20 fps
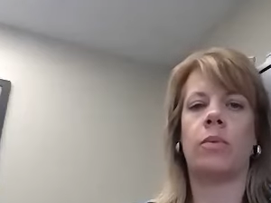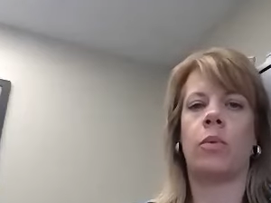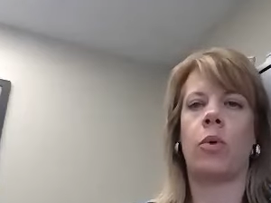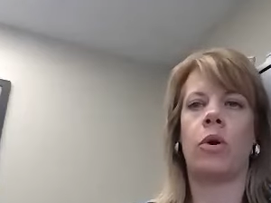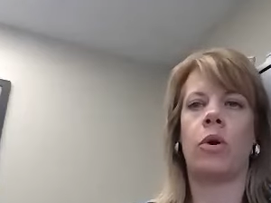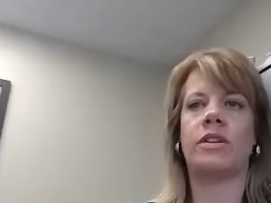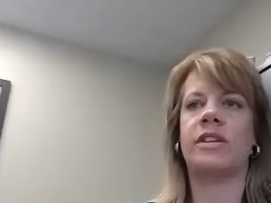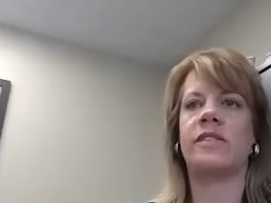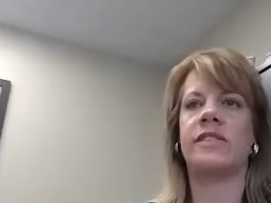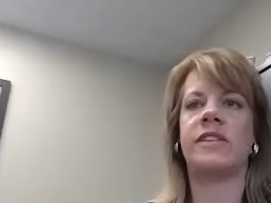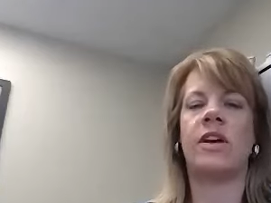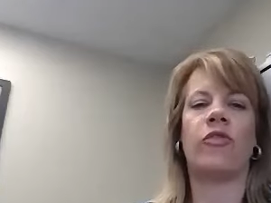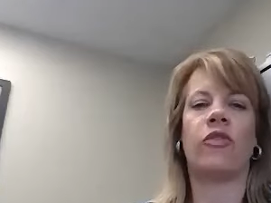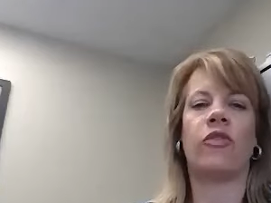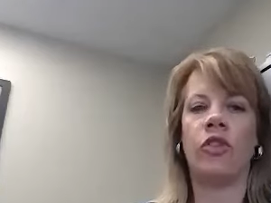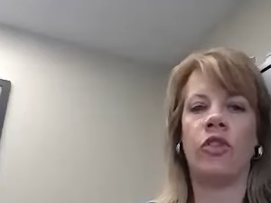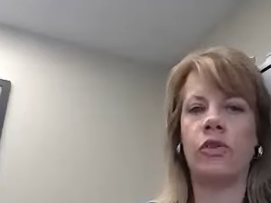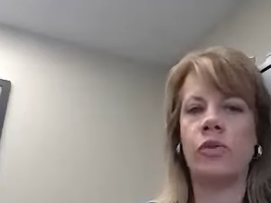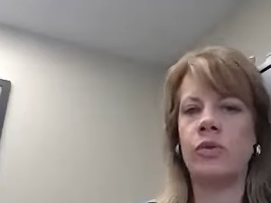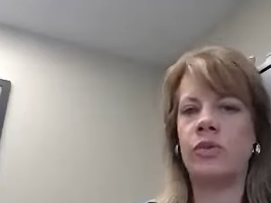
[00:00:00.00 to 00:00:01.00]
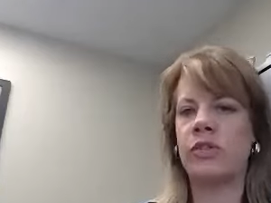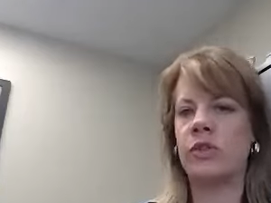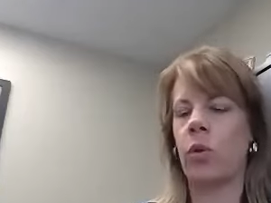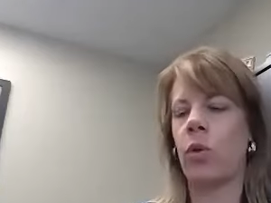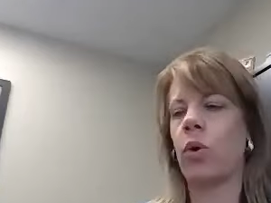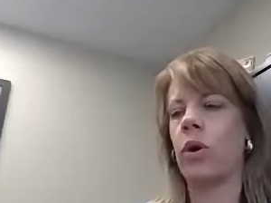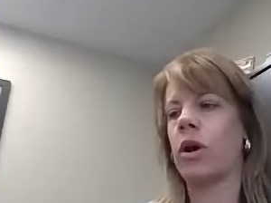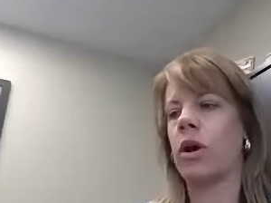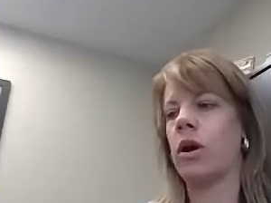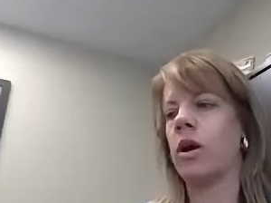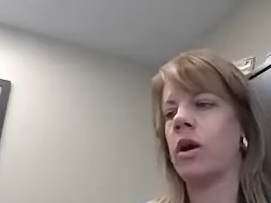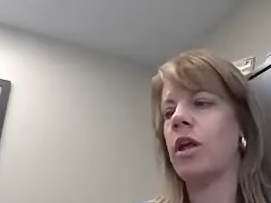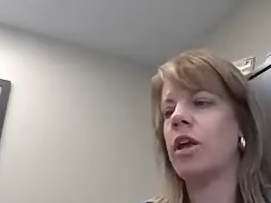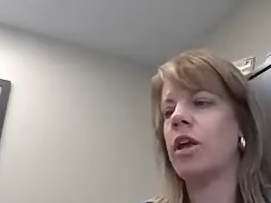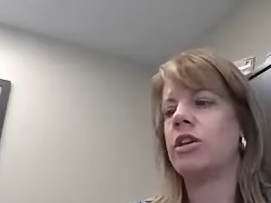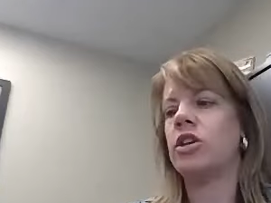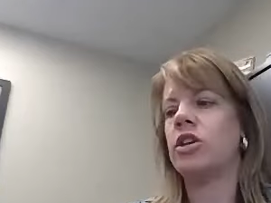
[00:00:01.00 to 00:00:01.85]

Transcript: worked itself loose or